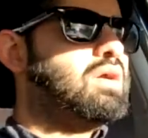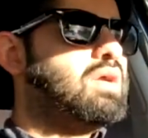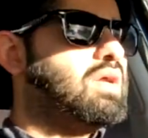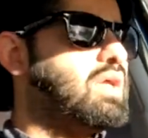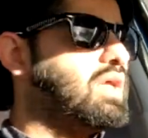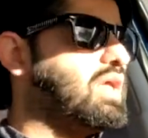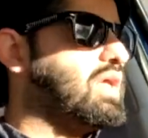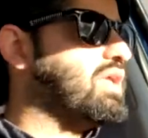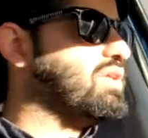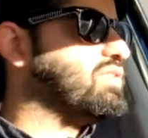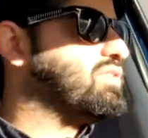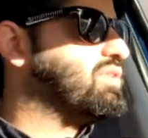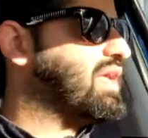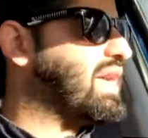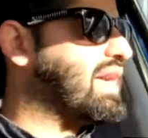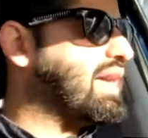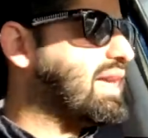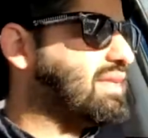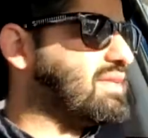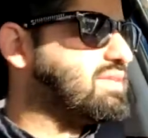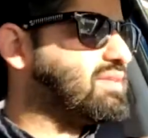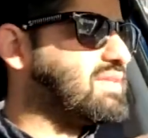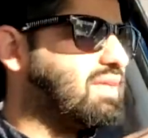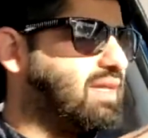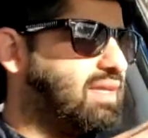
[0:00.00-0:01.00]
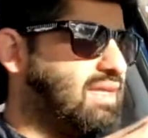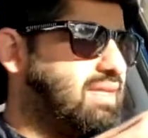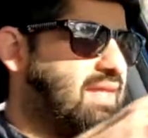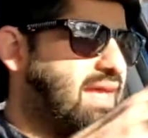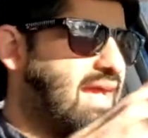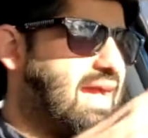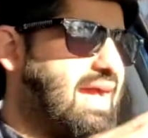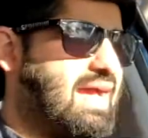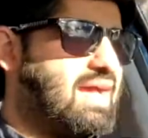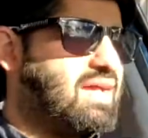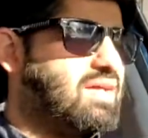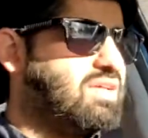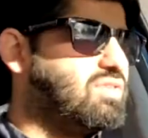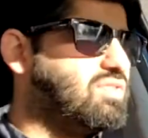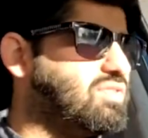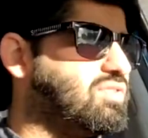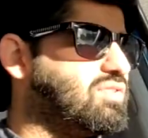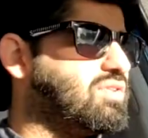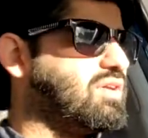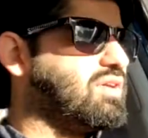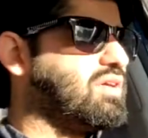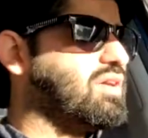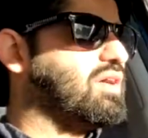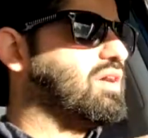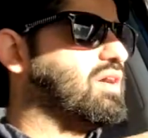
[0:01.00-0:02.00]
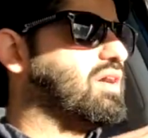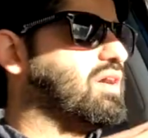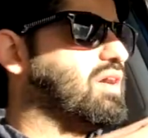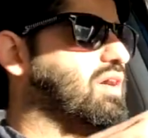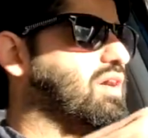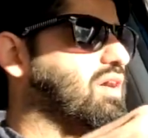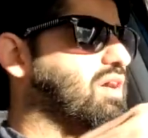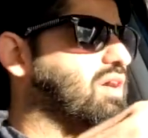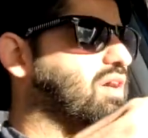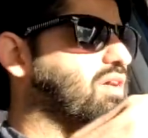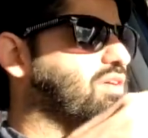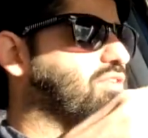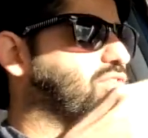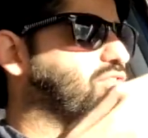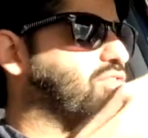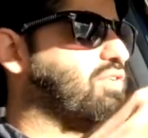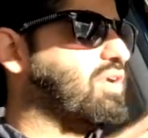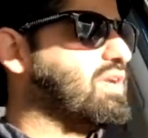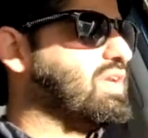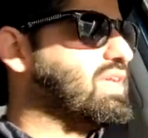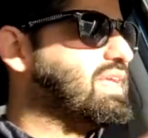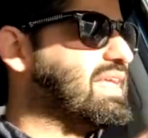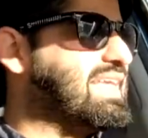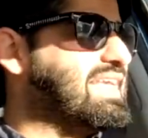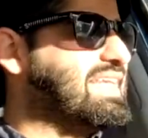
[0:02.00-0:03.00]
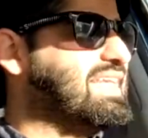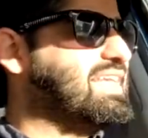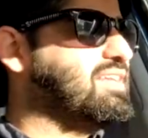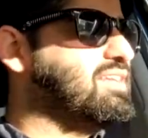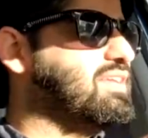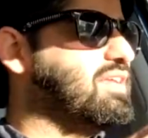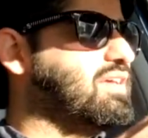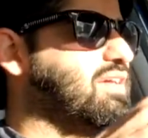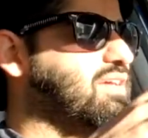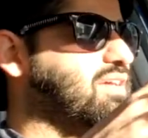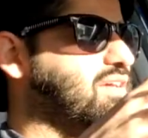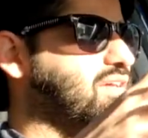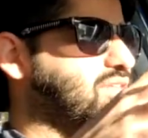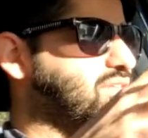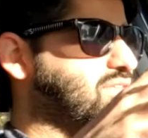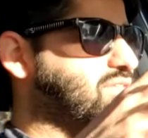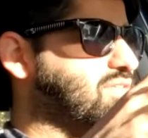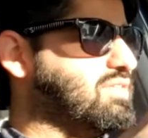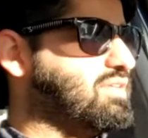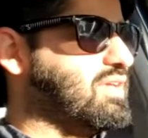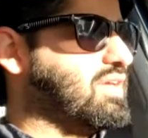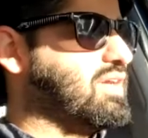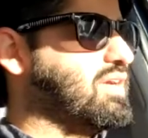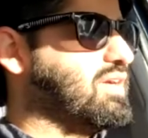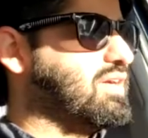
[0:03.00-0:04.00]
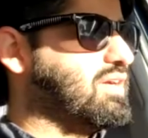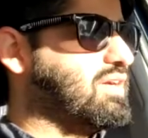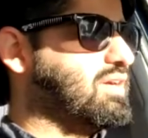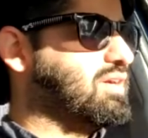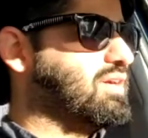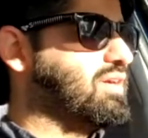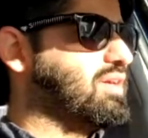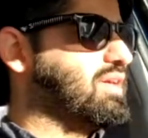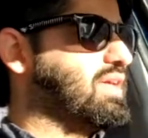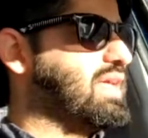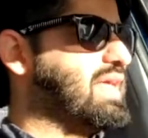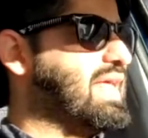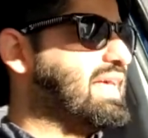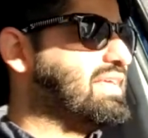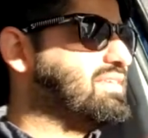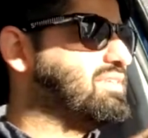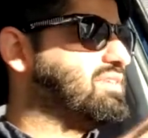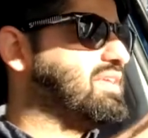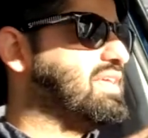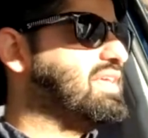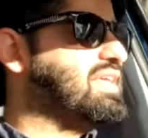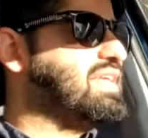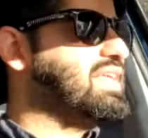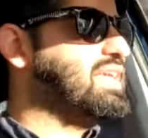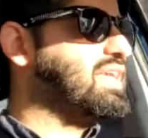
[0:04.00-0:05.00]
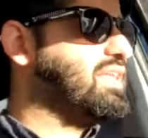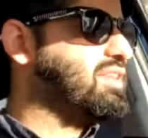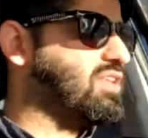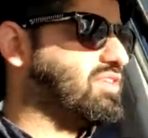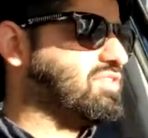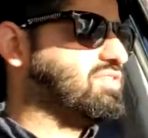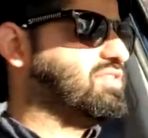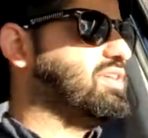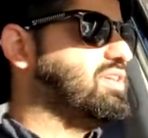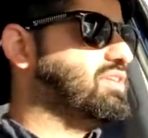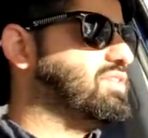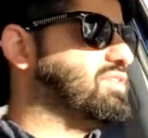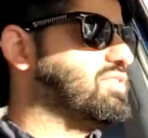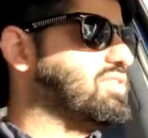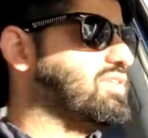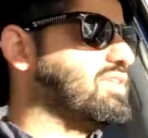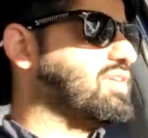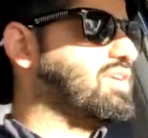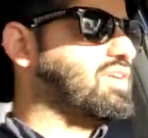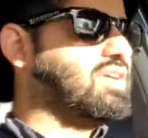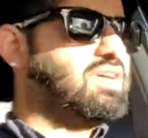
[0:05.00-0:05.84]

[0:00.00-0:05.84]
is that it has front heated, it has heating in the seats.